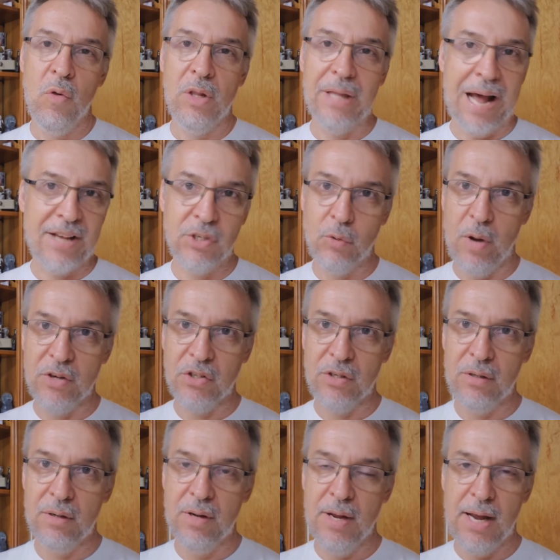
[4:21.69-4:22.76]
Last
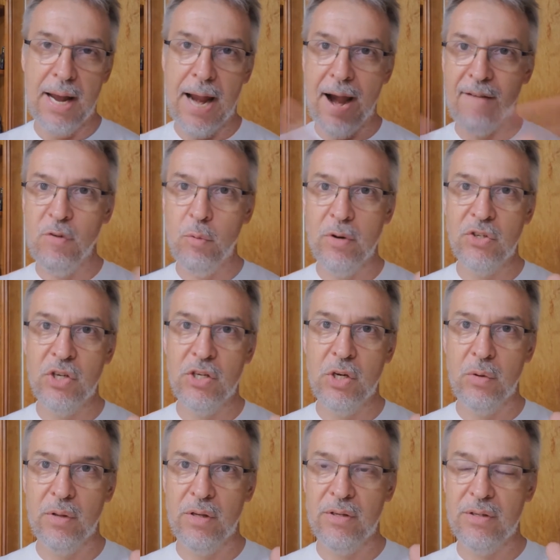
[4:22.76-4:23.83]
question Everyone should
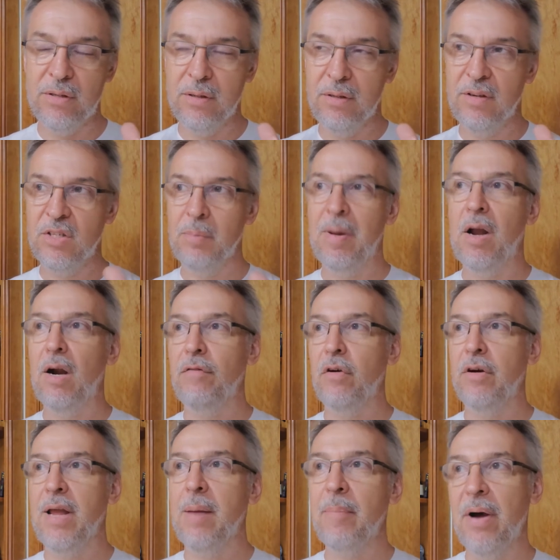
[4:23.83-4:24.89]
know this. Doesn't matter if you're
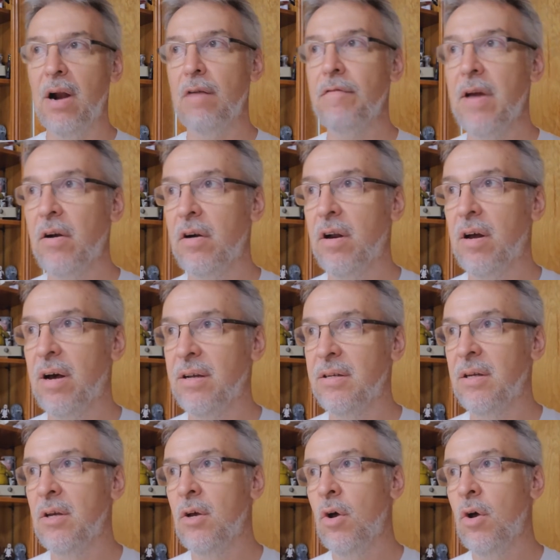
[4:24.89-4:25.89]
an Empire fan or not.